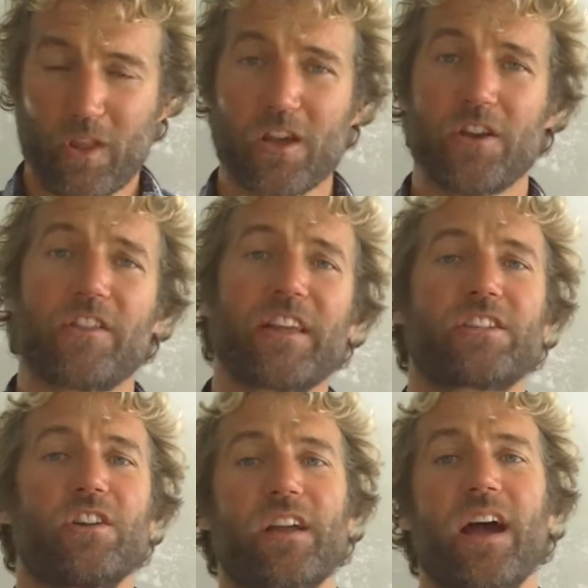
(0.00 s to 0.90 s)
Another thing
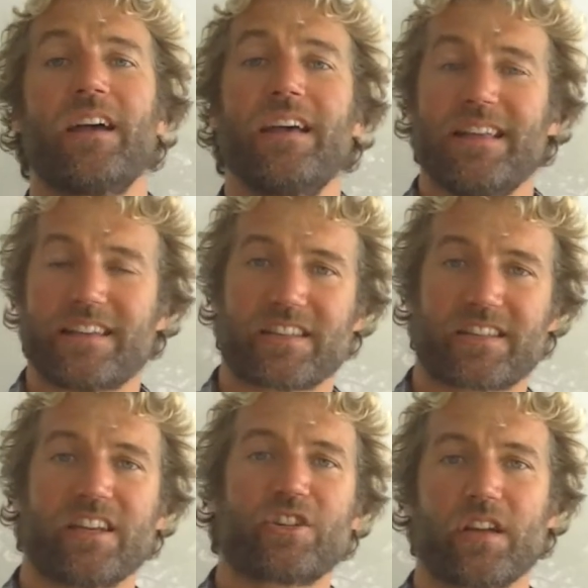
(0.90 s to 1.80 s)
to look at is the
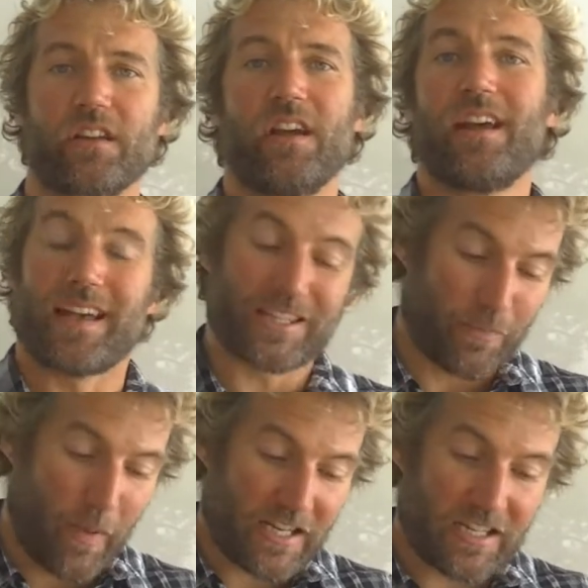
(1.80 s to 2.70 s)
stitching,
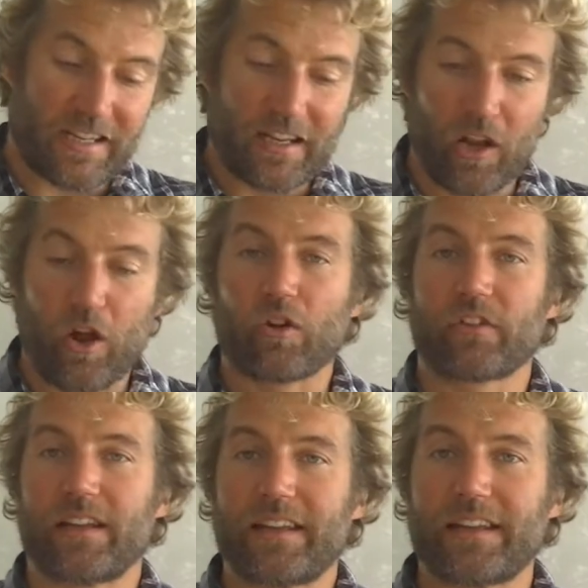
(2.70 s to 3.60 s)
especially
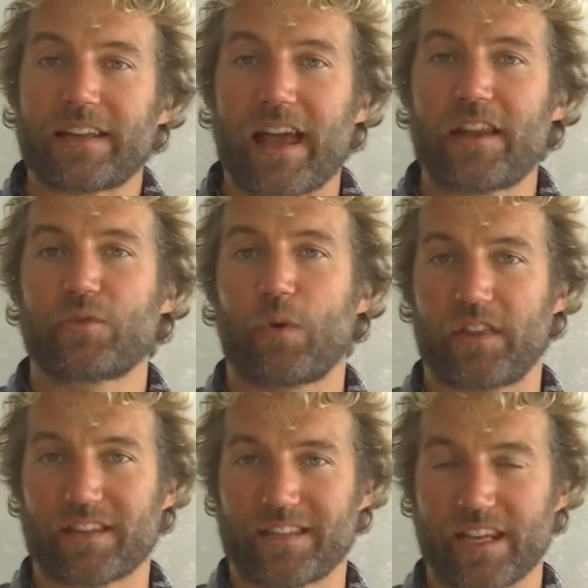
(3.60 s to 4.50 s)
along the leading edge where
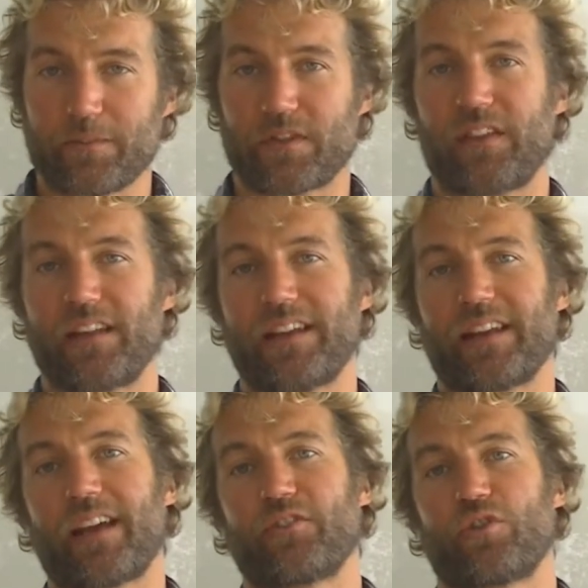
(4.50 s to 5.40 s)
the seams of the
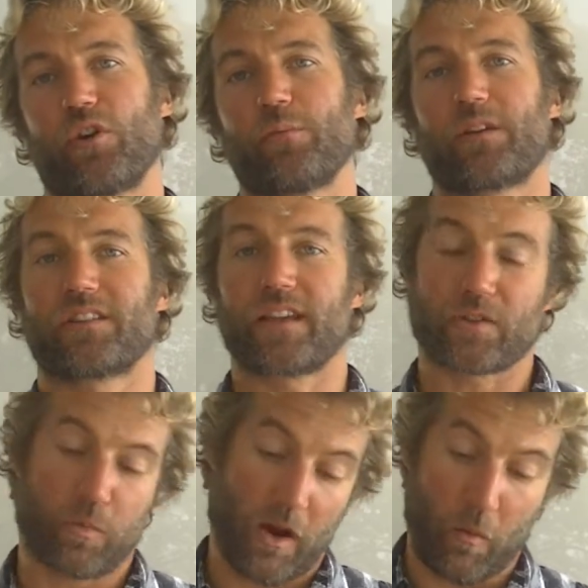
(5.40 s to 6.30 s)
leading edge join because
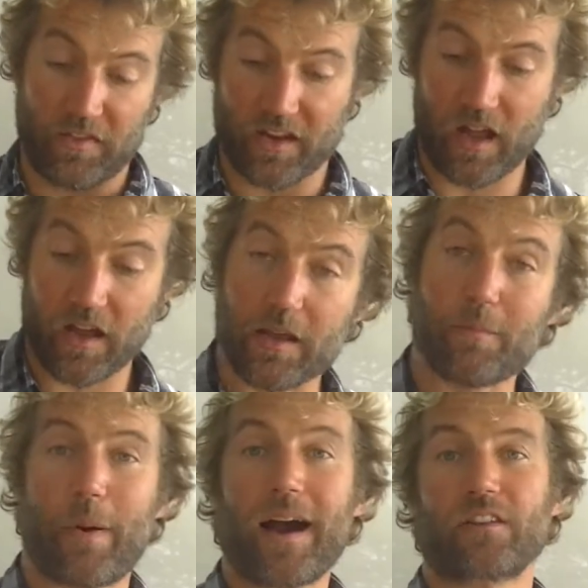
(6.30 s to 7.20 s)
that's where when the kite
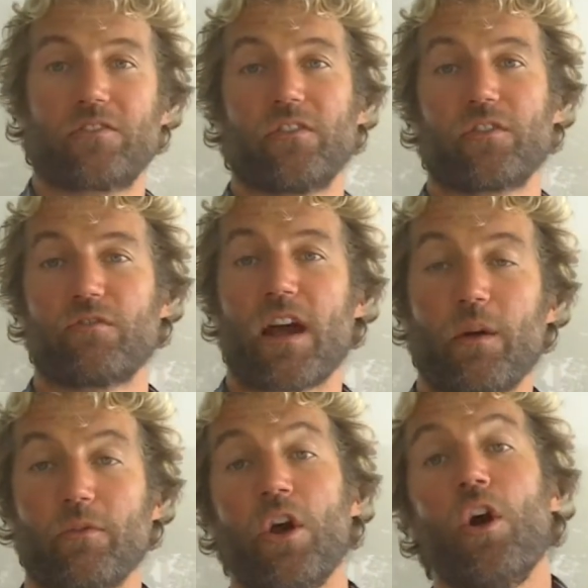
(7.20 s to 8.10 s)
impacts on the
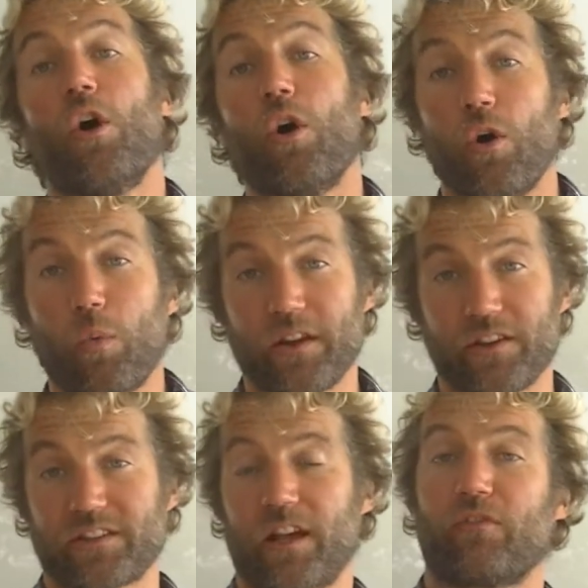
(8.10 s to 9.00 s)
ground or when
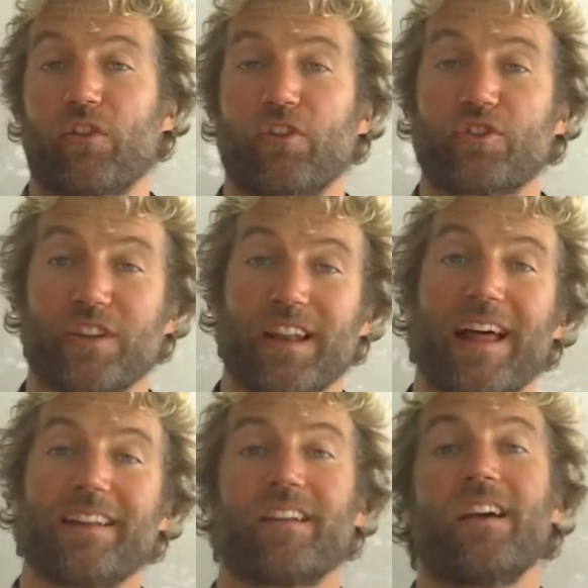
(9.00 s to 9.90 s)
you self-launch and
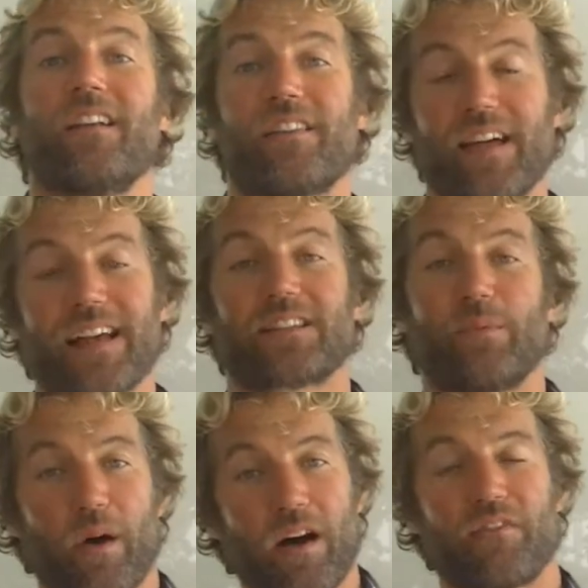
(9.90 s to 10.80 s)
land, that's
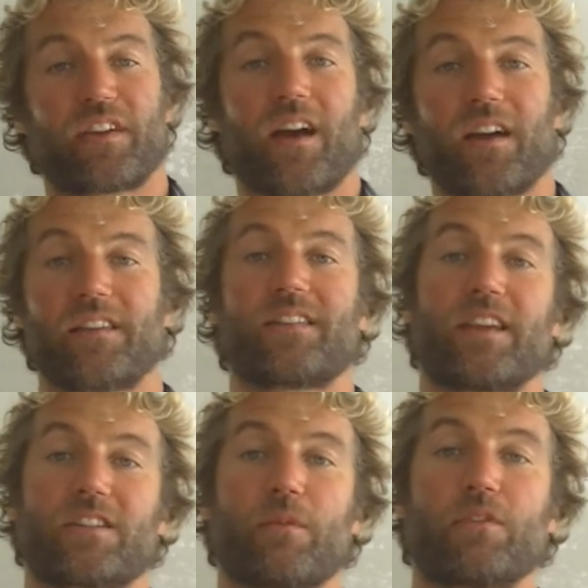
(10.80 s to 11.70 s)
the part of the kite that
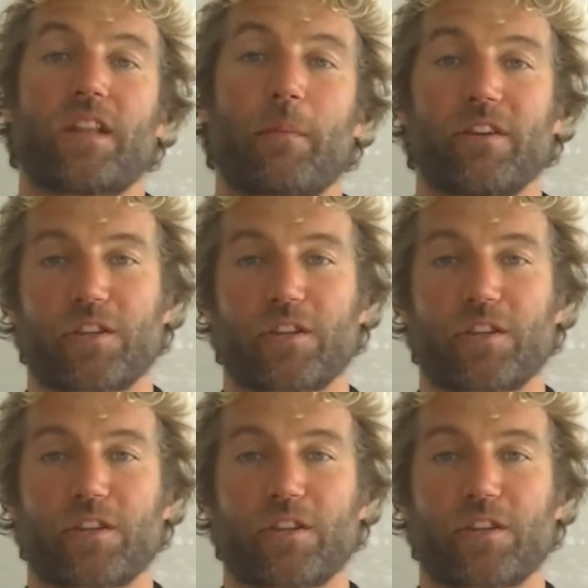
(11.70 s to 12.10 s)
takes the most damage.